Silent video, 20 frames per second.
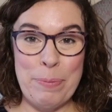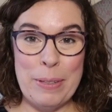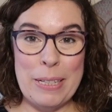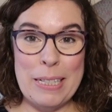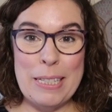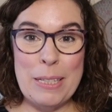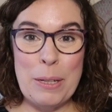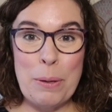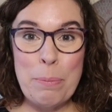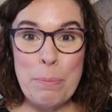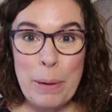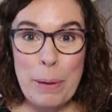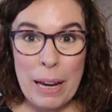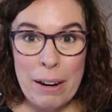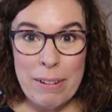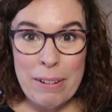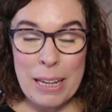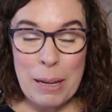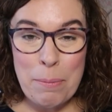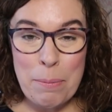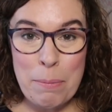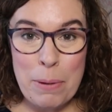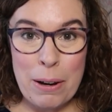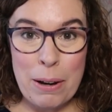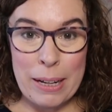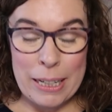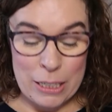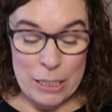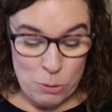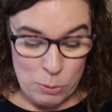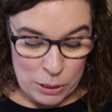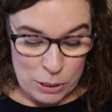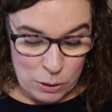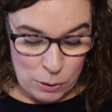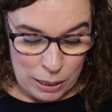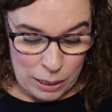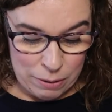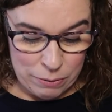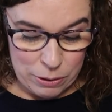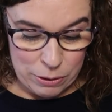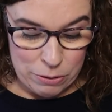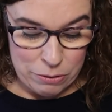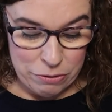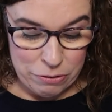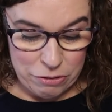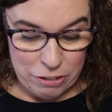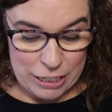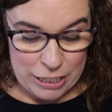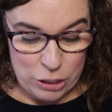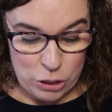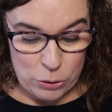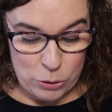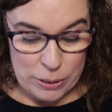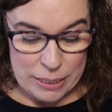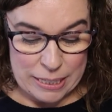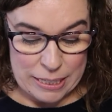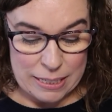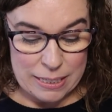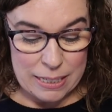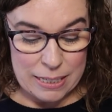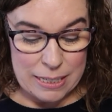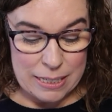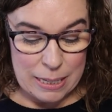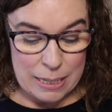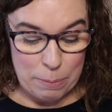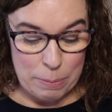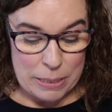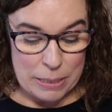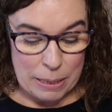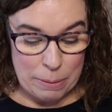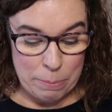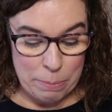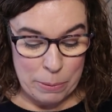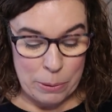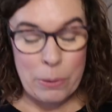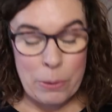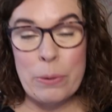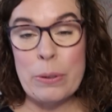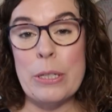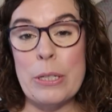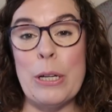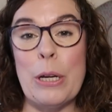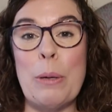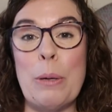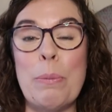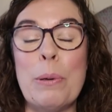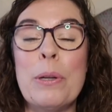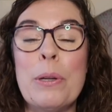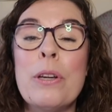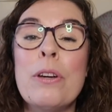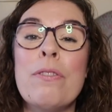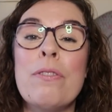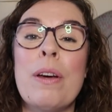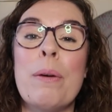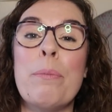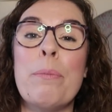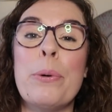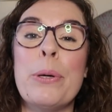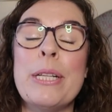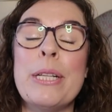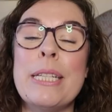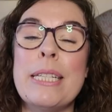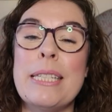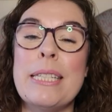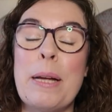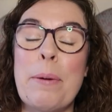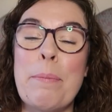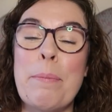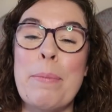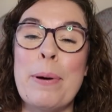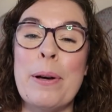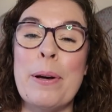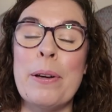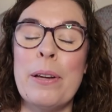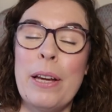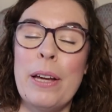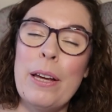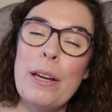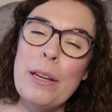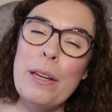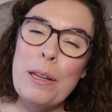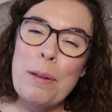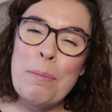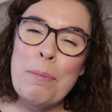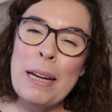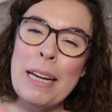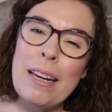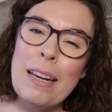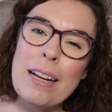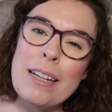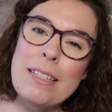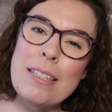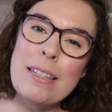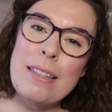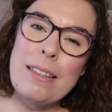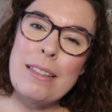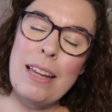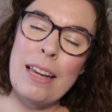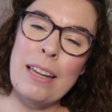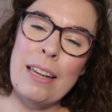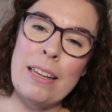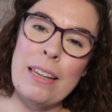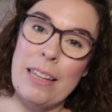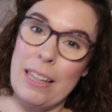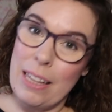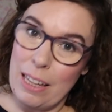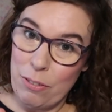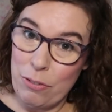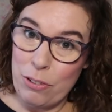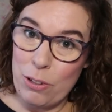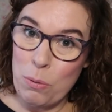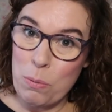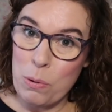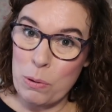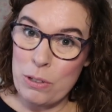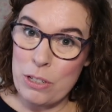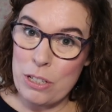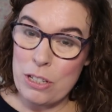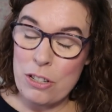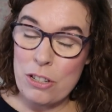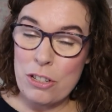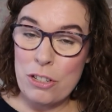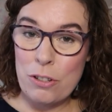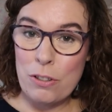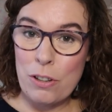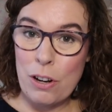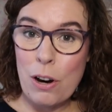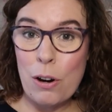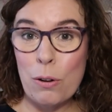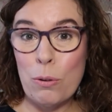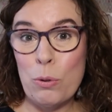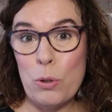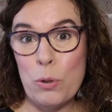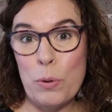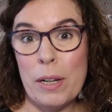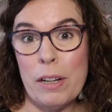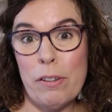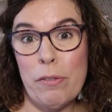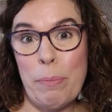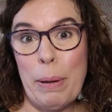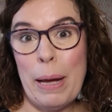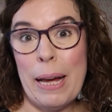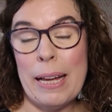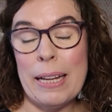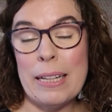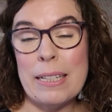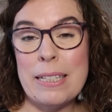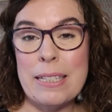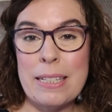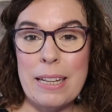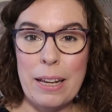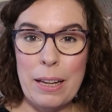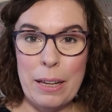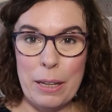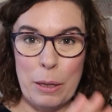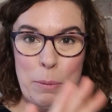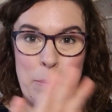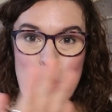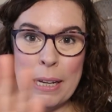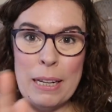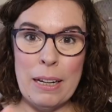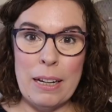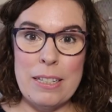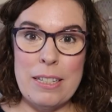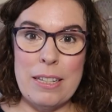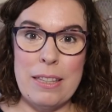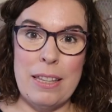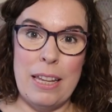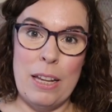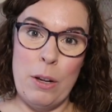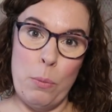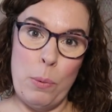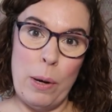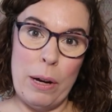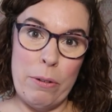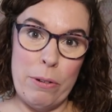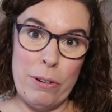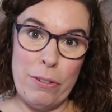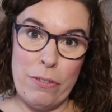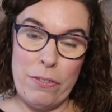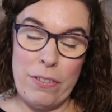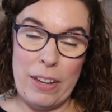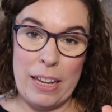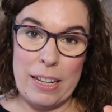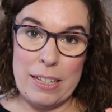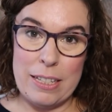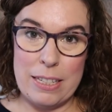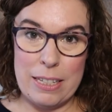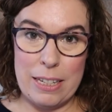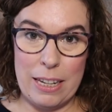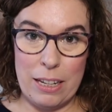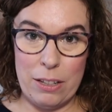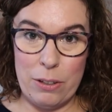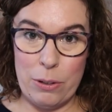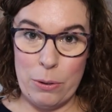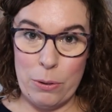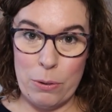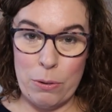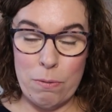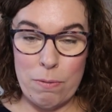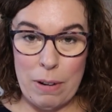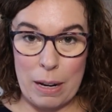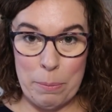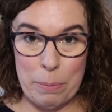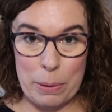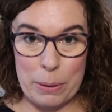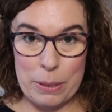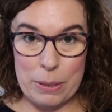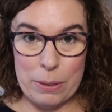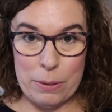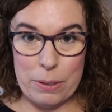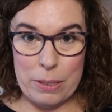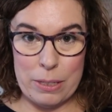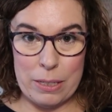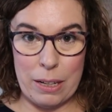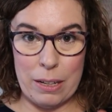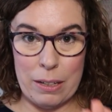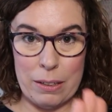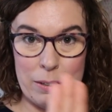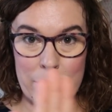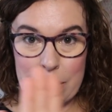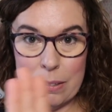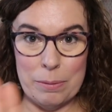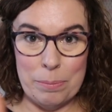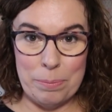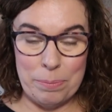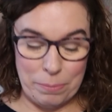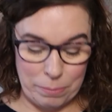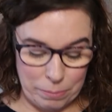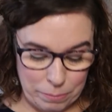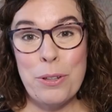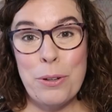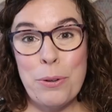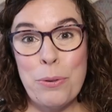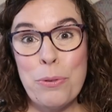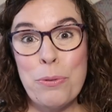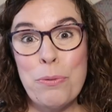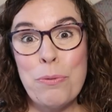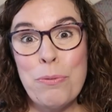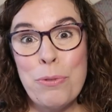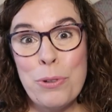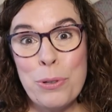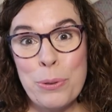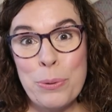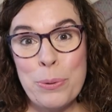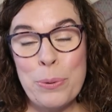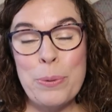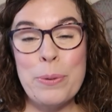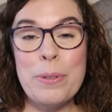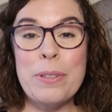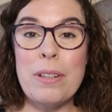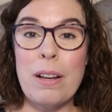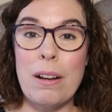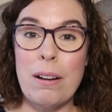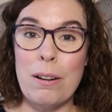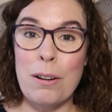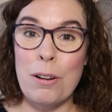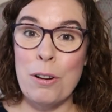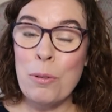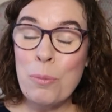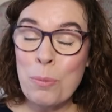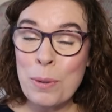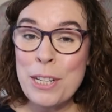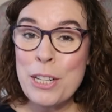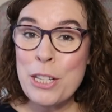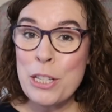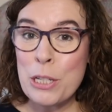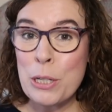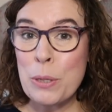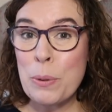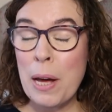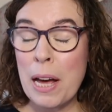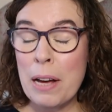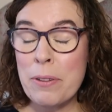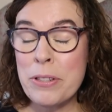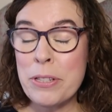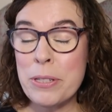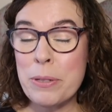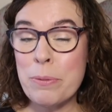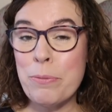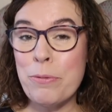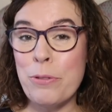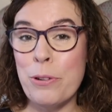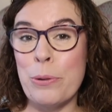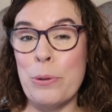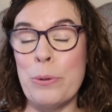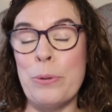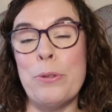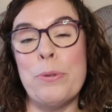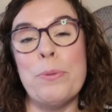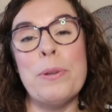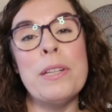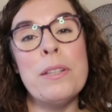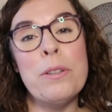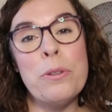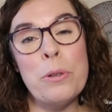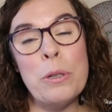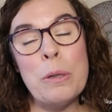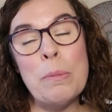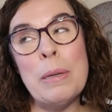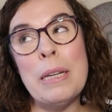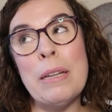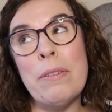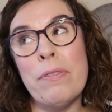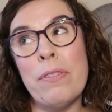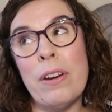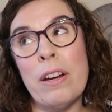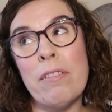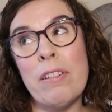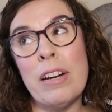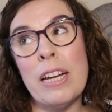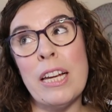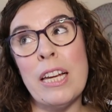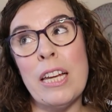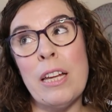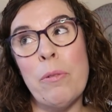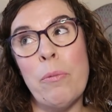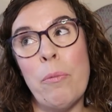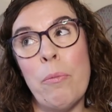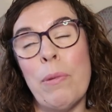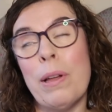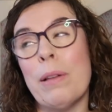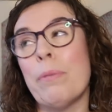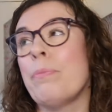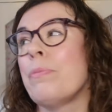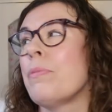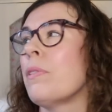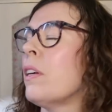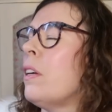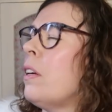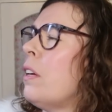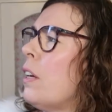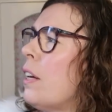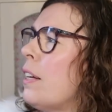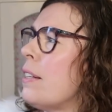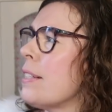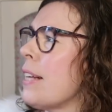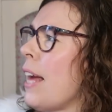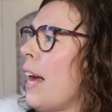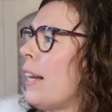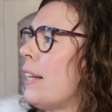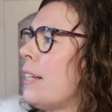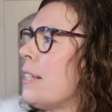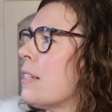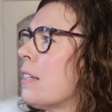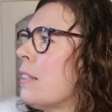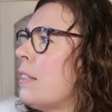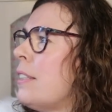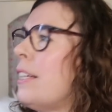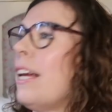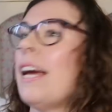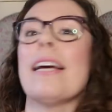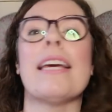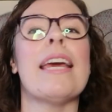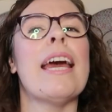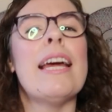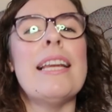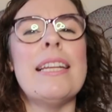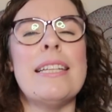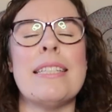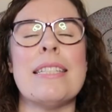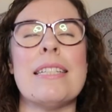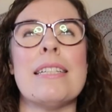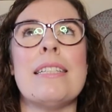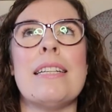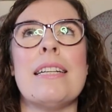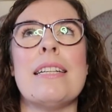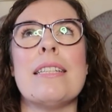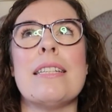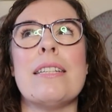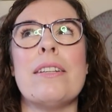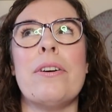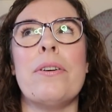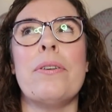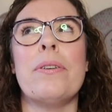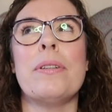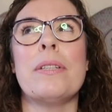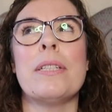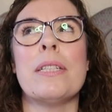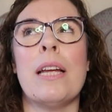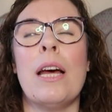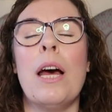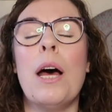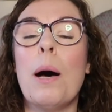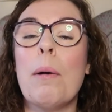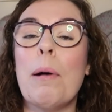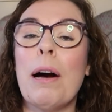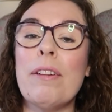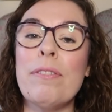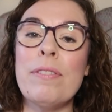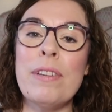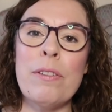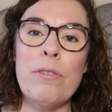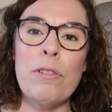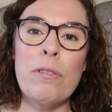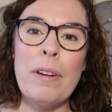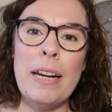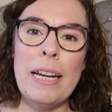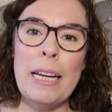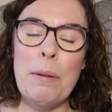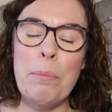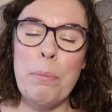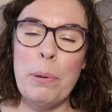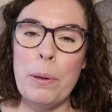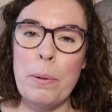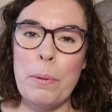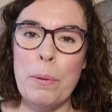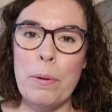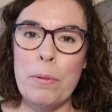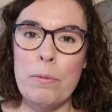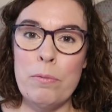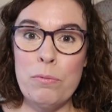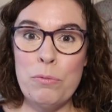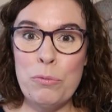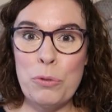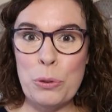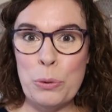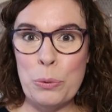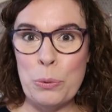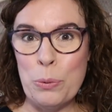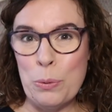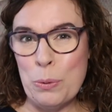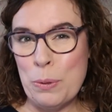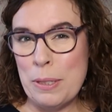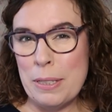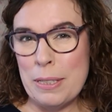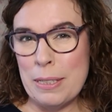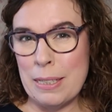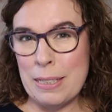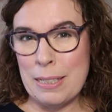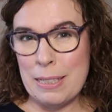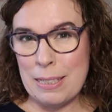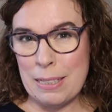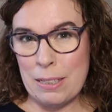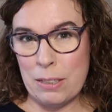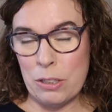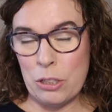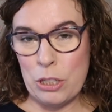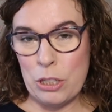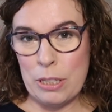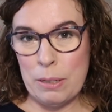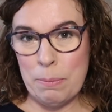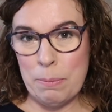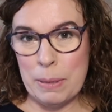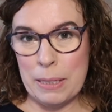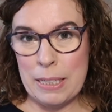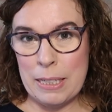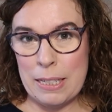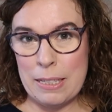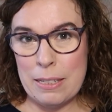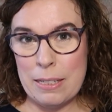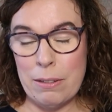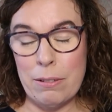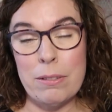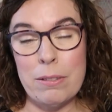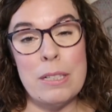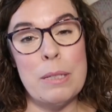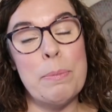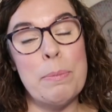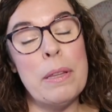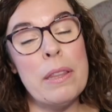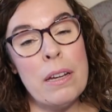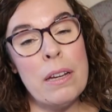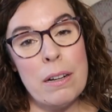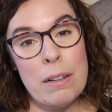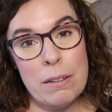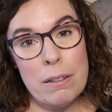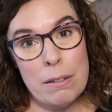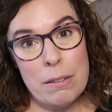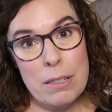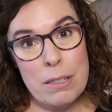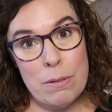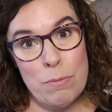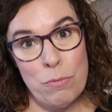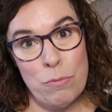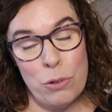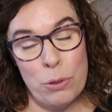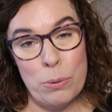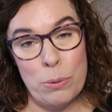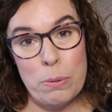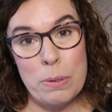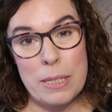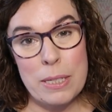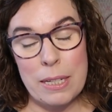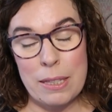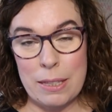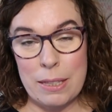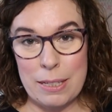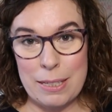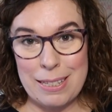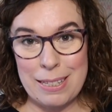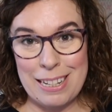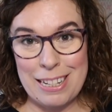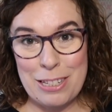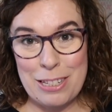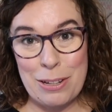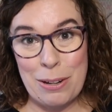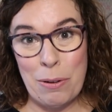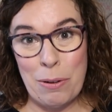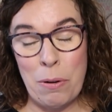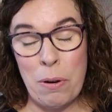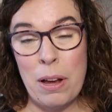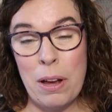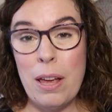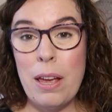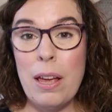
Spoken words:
So bearing in mind, when you have your free choices in September, October, November and December, you may like to think, if you wanted to do the whole 12 pairs, you may like to think where it would fit in your rainbow sock circle. So the rules are, and we do have some rules, we're normally very, well, has Kelly done? Yeah, Kelly's done knit-alongs. I've never really put rules as such in my knit-alongs, but there are some rules in this knit-along